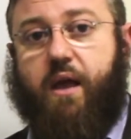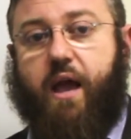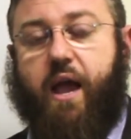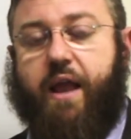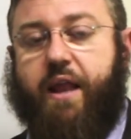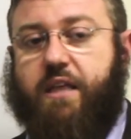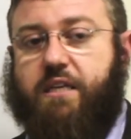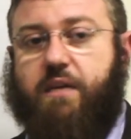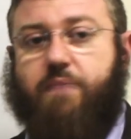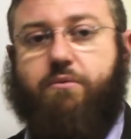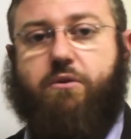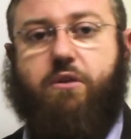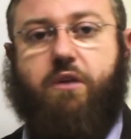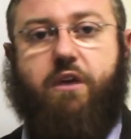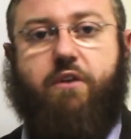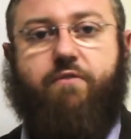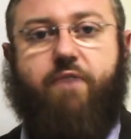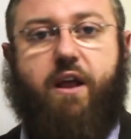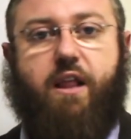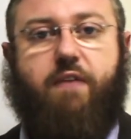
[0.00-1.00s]
and it's
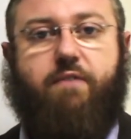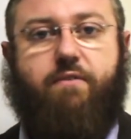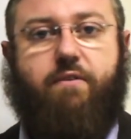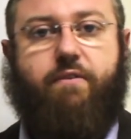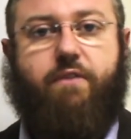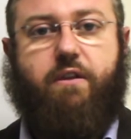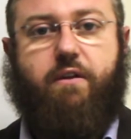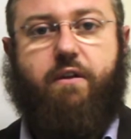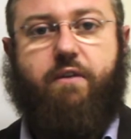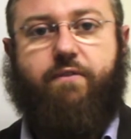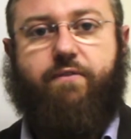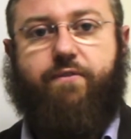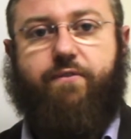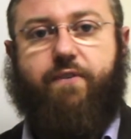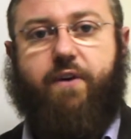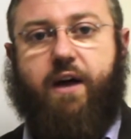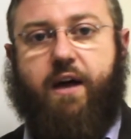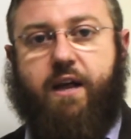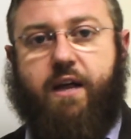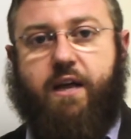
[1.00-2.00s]
absolutely irrelevant if
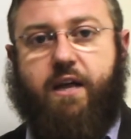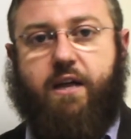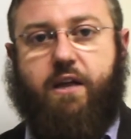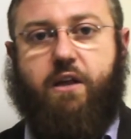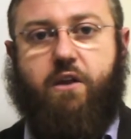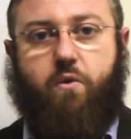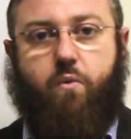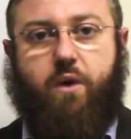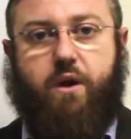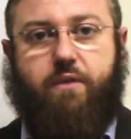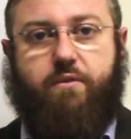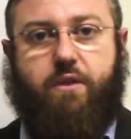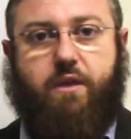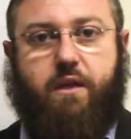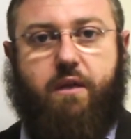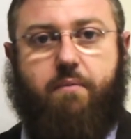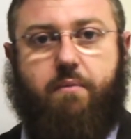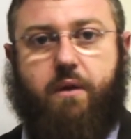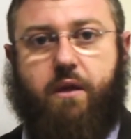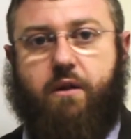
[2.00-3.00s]
one of
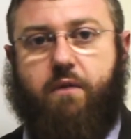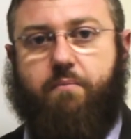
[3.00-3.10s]
the